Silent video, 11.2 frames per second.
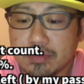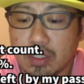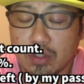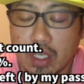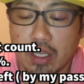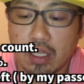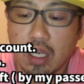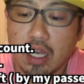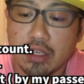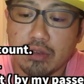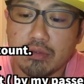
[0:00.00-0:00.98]
You can get
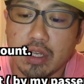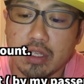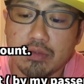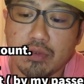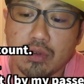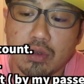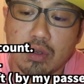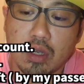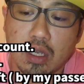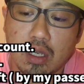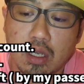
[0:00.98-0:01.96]
higher rate
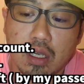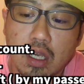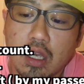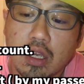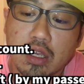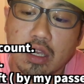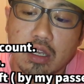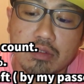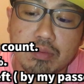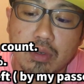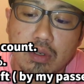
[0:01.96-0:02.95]
for
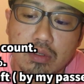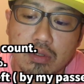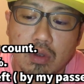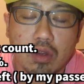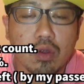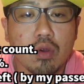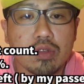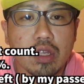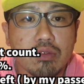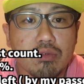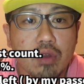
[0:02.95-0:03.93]
Cowball or
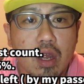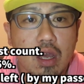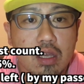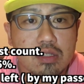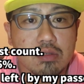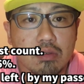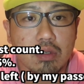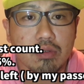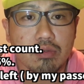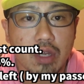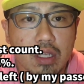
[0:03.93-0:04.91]
Golden Brass or
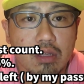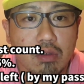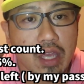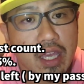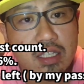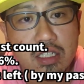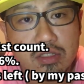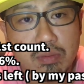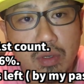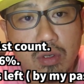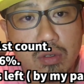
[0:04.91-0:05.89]
Great or
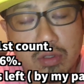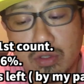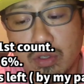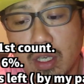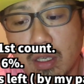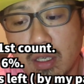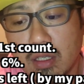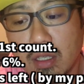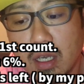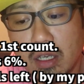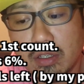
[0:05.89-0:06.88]
Excellent Ball. You can
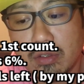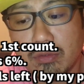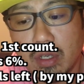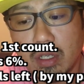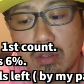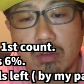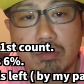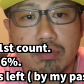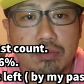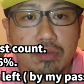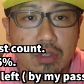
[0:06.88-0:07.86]
get higher rate of
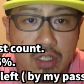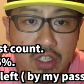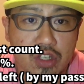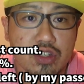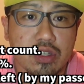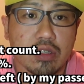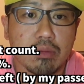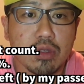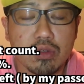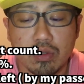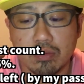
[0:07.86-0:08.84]
catching the
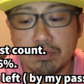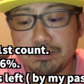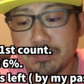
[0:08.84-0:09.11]
Mewtwo.